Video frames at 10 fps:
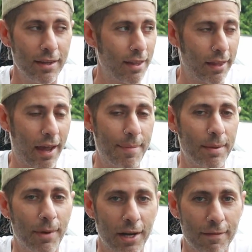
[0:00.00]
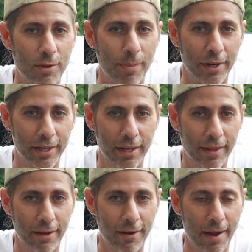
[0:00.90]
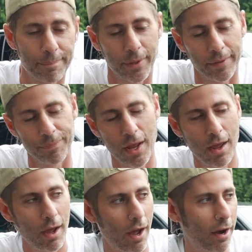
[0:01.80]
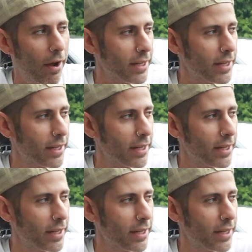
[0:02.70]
Not like I made money if you bought any of that crap, but I don't know.